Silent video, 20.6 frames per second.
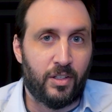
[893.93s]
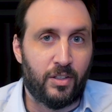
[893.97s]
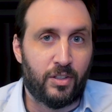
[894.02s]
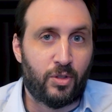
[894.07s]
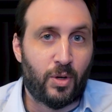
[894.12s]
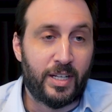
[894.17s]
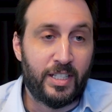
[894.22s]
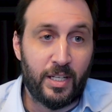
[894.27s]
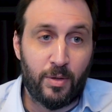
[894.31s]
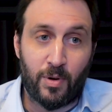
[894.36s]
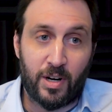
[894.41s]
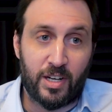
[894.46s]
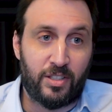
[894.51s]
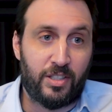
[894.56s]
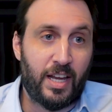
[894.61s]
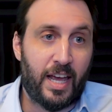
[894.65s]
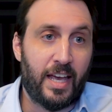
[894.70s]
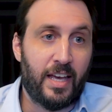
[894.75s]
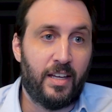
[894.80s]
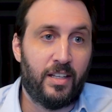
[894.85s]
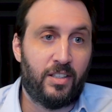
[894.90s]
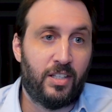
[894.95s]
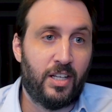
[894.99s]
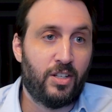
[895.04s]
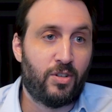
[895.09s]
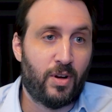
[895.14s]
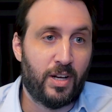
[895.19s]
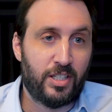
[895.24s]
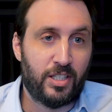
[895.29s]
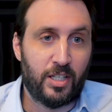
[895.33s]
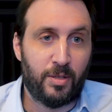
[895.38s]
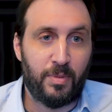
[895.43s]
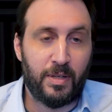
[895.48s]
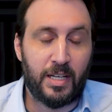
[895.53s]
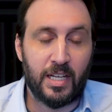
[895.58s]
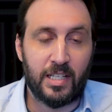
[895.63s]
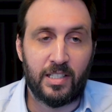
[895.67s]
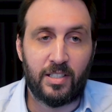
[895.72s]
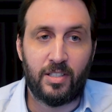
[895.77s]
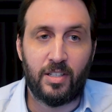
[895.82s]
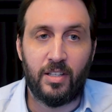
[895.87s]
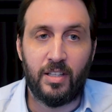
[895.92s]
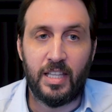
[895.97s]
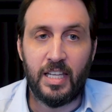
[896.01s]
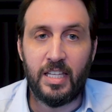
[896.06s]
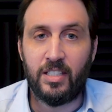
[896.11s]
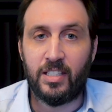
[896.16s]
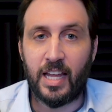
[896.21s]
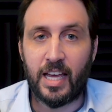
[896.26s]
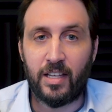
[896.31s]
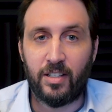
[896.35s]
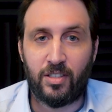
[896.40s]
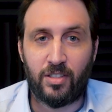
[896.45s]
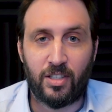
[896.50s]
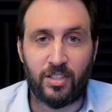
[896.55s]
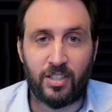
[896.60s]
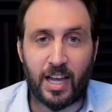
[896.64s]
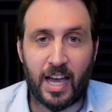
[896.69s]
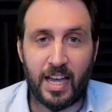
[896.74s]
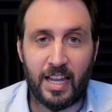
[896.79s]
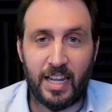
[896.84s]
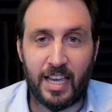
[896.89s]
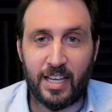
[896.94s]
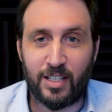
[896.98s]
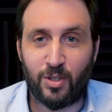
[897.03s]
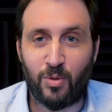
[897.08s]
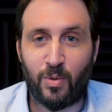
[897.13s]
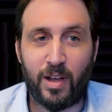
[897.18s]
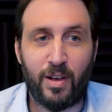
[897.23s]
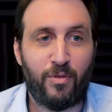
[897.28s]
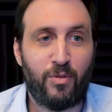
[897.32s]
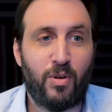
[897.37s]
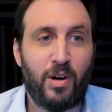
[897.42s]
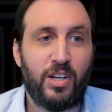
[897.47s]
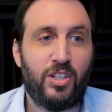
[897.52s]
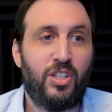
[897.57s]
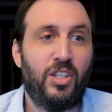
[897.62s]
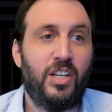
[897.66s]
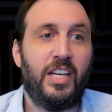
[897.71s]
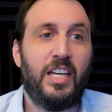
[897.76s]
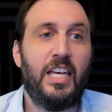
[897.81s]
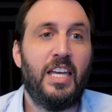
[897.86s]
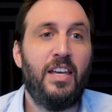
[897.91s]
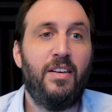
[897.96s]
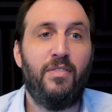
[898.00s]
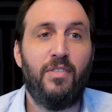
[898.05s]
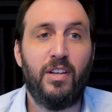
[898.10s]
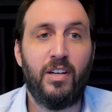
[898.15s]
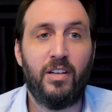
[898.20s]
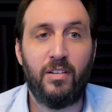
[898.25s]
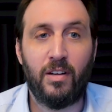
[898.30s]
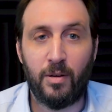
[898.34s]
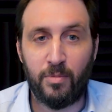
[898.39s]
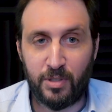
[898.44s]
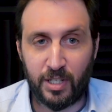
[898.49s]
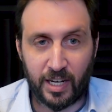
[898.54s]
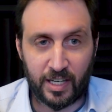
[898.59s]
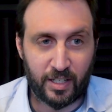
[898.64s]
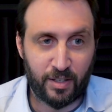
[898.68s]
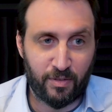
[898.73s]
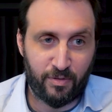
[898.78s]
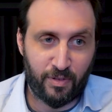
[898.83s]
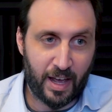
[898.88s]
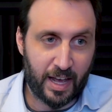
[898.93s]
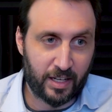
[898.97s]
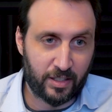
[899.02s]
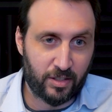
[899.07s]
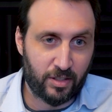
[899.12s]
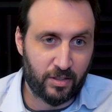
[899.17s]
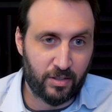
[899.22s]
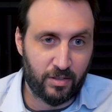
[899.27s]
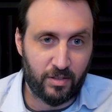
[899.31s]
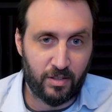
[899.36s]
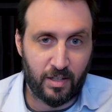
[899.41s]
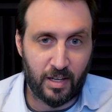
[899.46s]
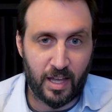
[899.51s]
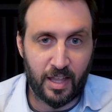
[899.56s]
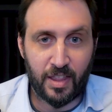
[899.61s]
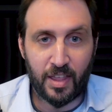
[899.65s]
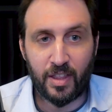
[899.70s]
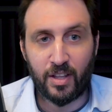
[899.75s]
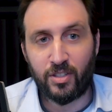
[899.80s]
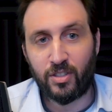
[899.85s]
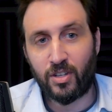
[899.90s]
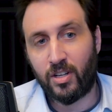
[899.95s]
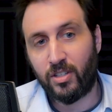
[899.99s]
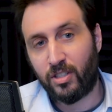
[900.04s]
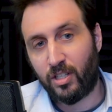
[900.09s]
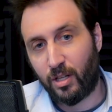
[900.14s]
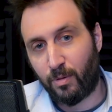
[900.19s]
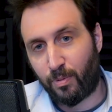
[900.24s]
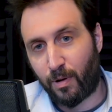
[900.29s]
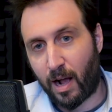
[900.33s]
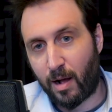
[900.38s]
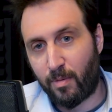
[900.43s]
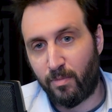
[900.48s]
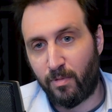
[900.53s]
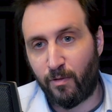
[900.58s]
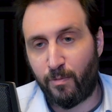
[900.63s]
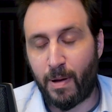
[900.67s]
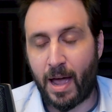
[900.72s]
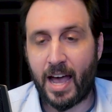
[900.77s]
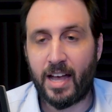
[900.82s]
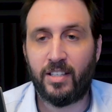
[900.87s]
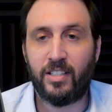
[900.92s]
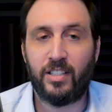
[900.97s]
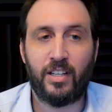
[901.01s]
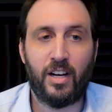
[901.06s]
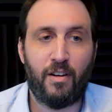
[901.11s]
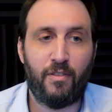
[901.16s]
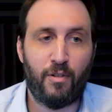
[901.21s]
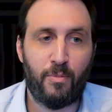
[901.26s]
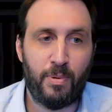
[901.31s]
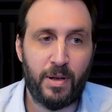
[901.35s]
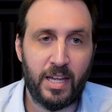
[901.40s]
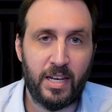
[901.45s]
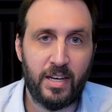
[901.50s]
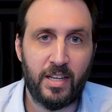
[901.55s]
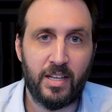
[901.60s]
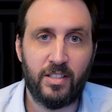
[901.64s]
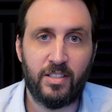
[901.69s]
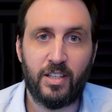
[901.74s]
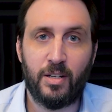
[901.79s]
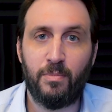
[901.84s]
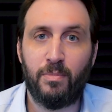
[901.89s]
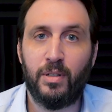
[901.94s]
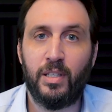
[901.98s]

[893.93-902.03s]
So I did want to say, it's interesting because these days society has a way of questioning even objective facts. And then there's also the problem of passing off opinions and